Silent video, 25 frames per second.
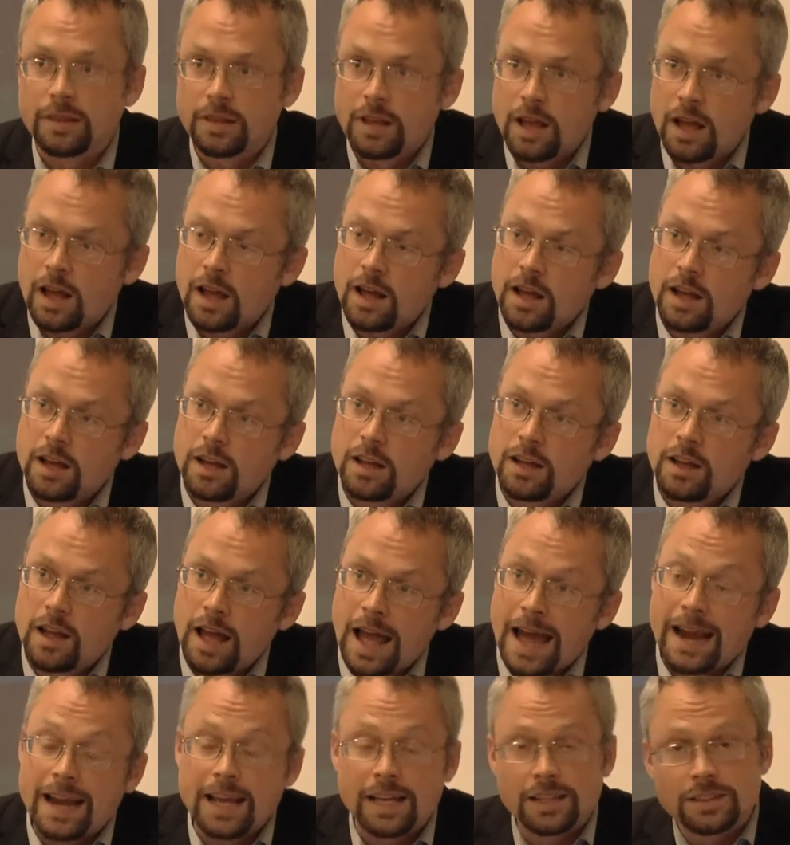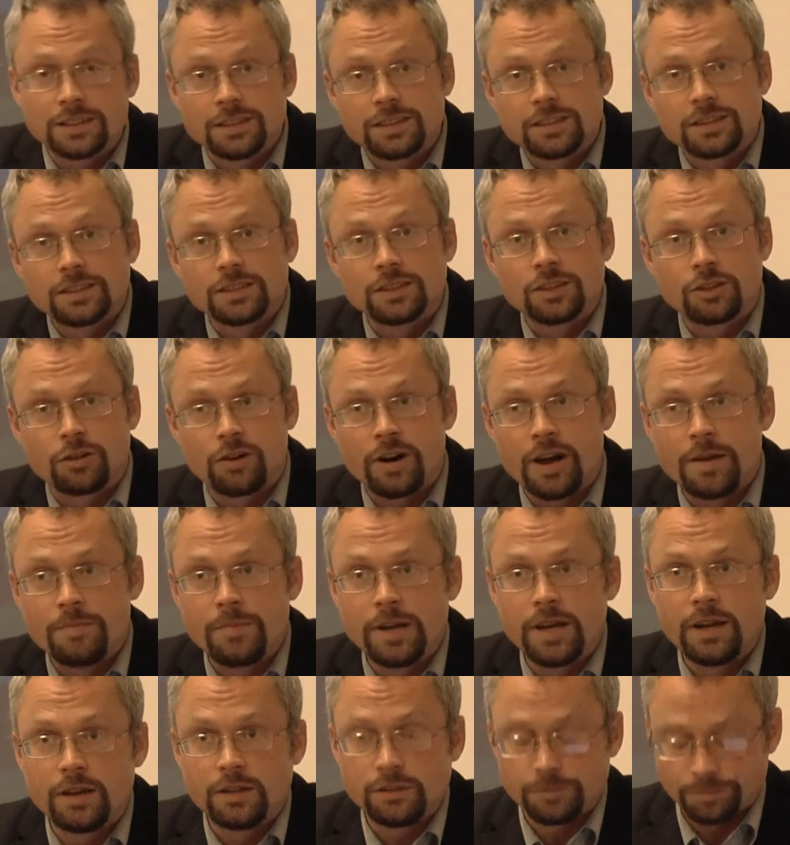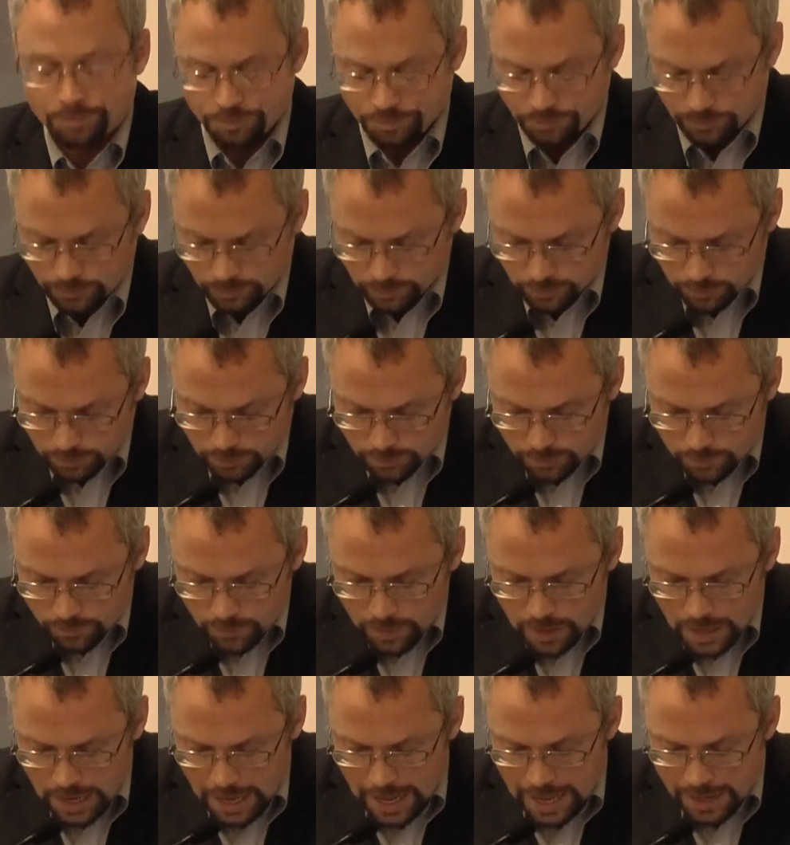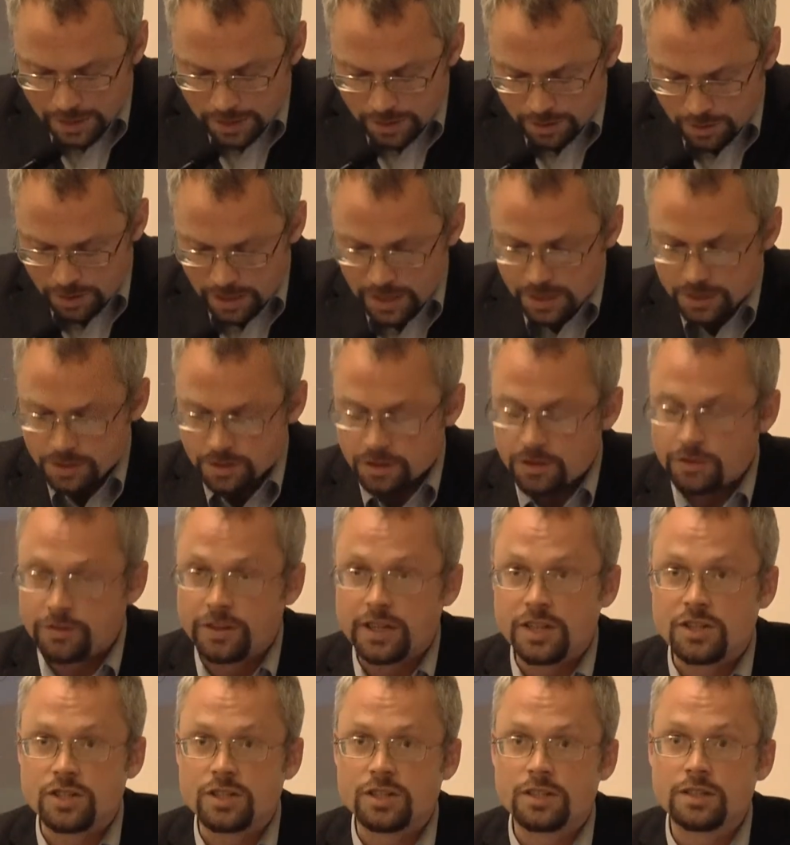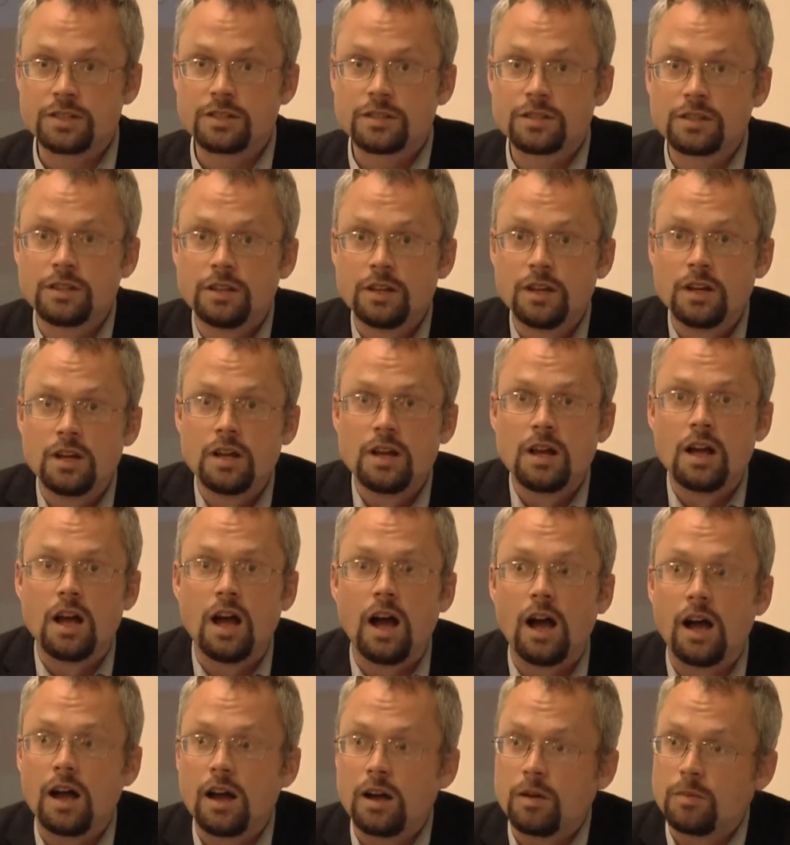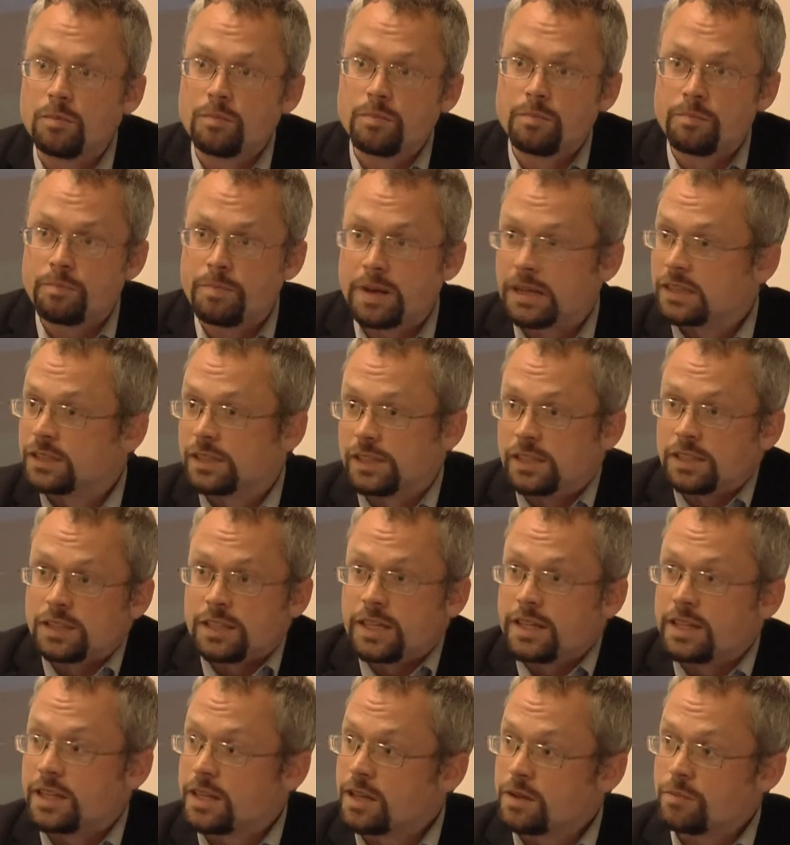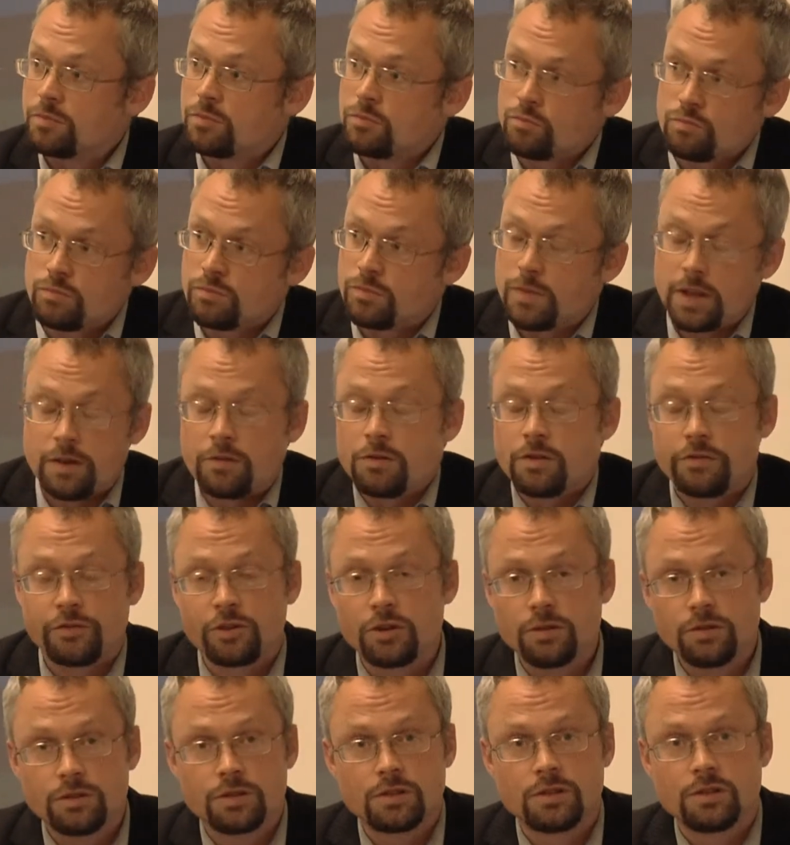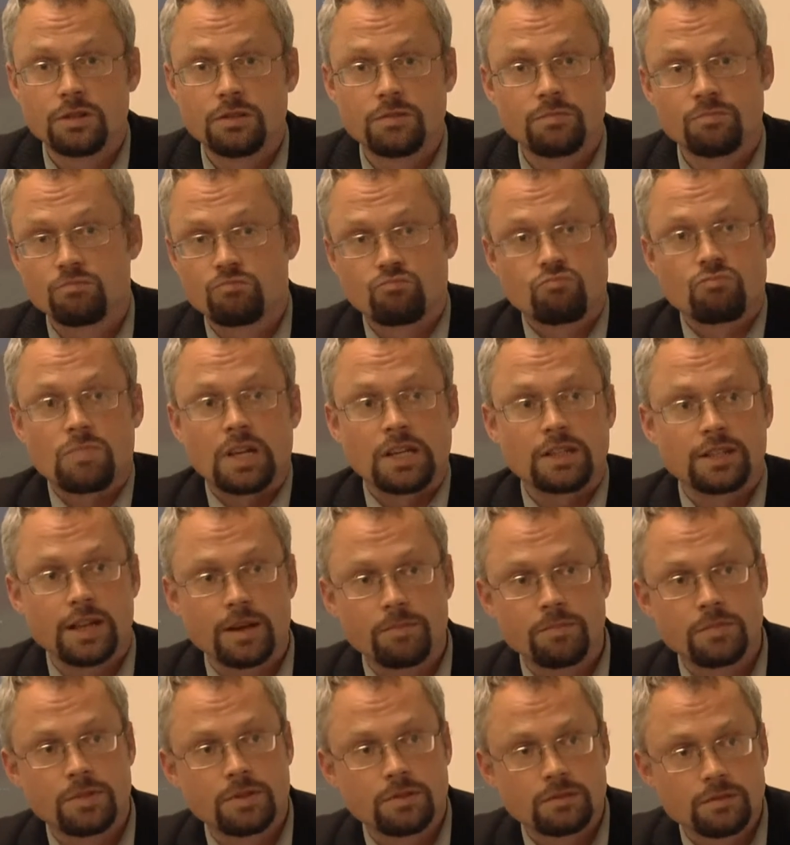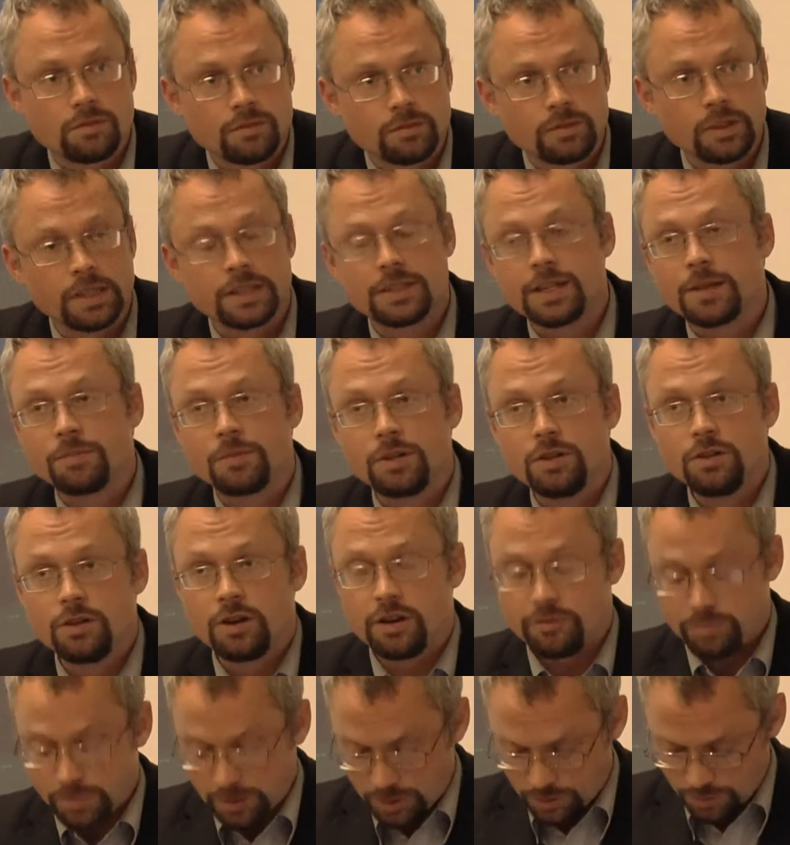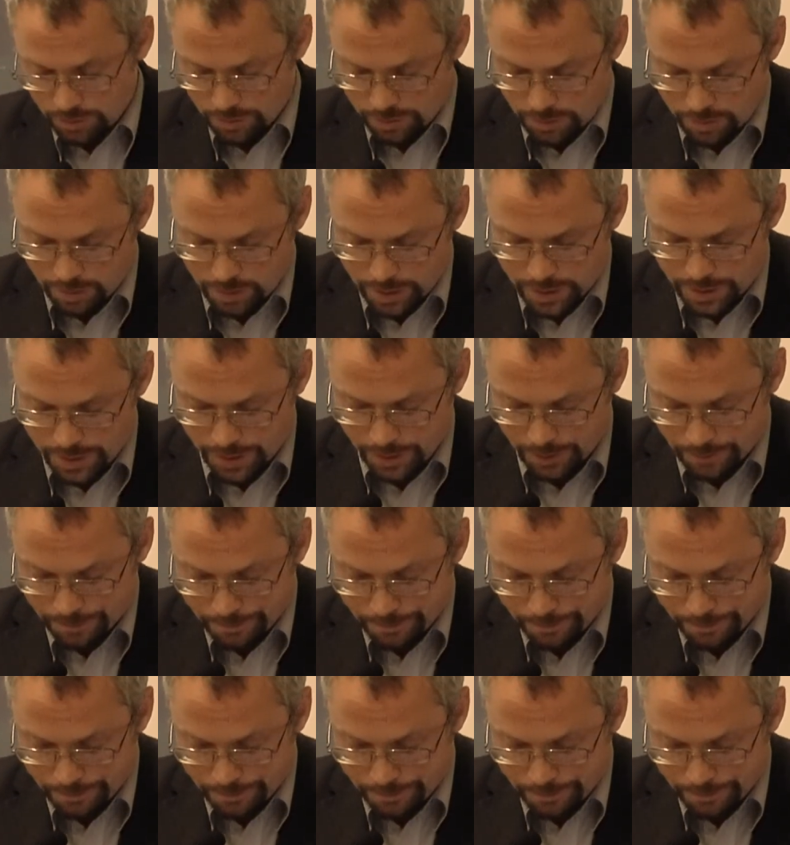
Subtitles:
annexed Crimea, and the eastern regions basically said they refused to accept the new government's authority.